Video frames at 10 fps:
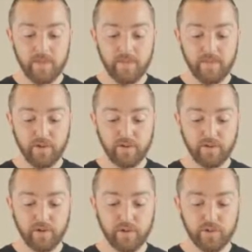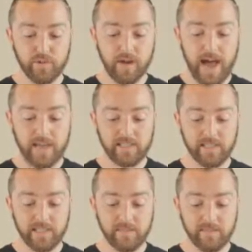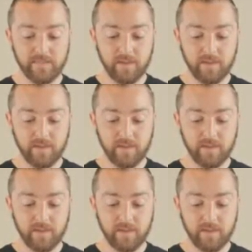the fingers start to relax in,